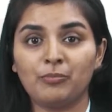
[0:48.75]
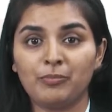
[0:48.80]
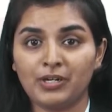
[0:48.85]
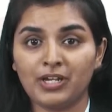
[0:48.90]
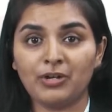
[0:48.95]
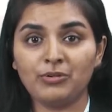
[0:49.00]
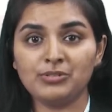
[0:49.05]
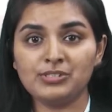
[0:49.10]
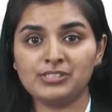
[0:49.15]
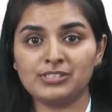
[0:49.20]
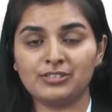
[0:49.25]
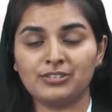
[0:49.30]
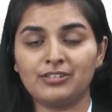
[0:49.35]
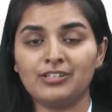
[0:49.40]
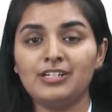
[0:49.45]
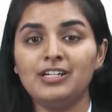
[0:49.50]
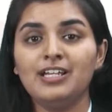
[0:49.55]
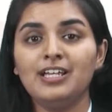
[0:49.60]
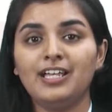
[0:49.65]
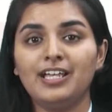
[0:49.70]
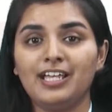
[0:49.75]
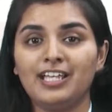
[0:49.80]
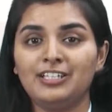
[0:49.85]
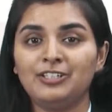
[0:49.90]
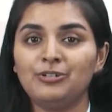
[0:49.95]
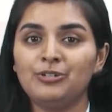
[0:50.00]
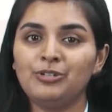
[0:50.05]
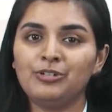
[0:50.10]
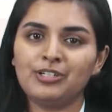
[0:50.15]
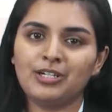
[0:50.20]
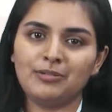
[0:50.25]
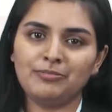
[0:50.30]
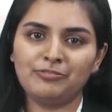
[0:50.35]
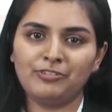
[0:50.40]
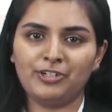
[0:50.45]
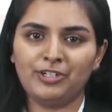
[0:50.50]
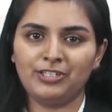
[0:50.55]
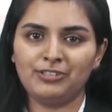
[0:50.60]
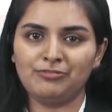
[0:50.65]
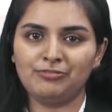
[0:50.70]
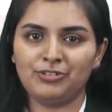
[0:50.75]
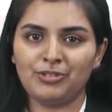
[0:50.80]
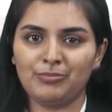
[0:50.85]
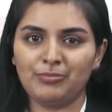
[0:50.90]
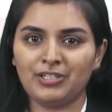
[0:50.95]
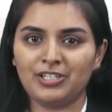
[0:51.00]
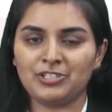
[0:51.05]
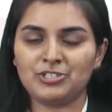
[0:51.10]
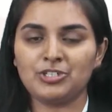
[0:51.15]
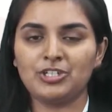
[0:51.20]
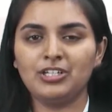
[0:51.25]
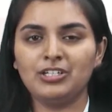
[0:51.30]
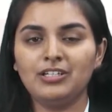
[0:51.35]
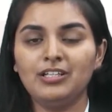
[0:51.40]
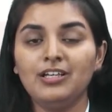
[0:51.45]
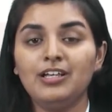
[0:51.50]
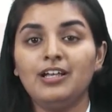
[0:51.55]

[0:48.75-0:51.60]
browser and you look up for information,